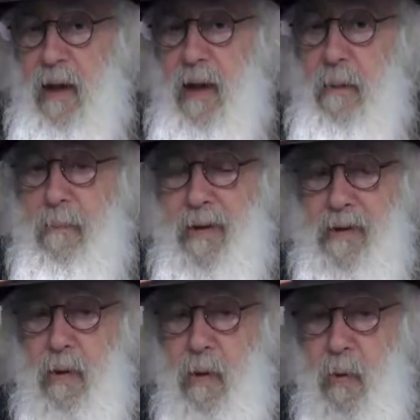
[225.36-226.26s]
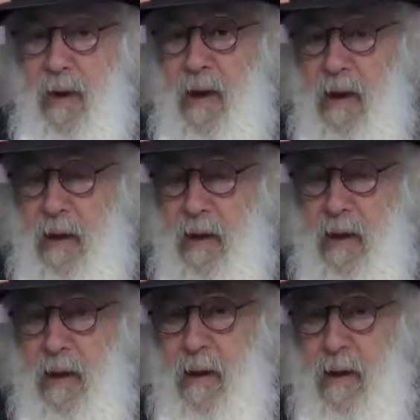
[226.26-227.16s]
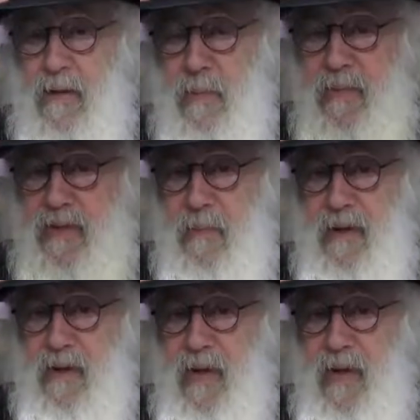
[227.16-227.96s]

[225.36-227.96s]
There were rabbis everywhere, but